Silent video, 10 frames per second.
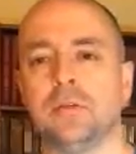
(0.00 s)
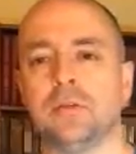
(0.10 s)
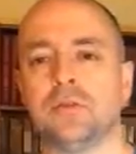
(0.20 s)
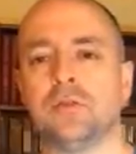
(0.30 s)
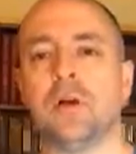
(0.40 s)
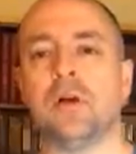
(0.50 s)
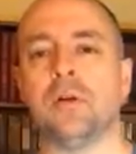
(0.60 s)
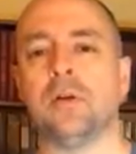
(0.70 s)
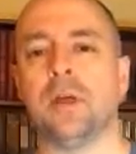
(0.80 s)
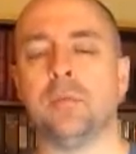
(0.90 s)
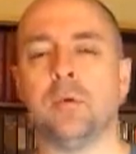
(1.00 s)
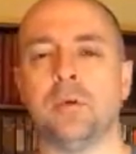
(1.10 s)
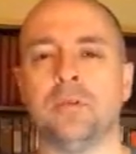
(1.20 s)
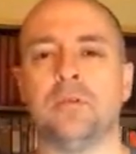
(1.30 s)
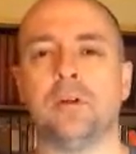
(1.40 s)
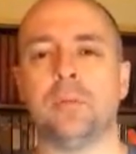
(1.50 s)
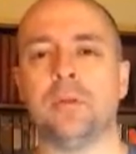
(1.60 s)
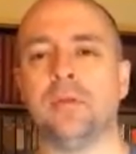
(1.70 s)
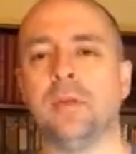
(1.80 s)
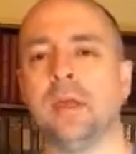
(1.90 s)
stronger and more
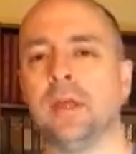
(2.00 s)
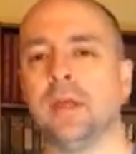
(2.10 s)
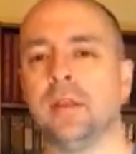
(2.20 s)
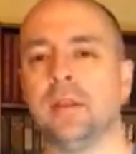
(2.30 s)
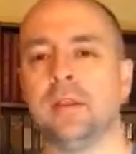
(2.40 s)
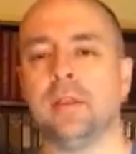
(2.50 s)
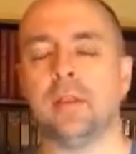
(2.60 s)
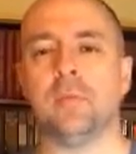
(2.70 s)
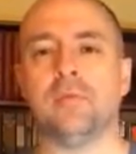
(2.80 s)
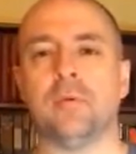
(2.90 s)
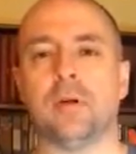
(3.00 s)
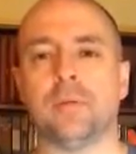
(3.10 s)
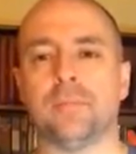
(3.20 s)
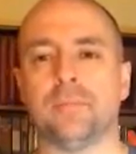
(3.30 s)
determined than before.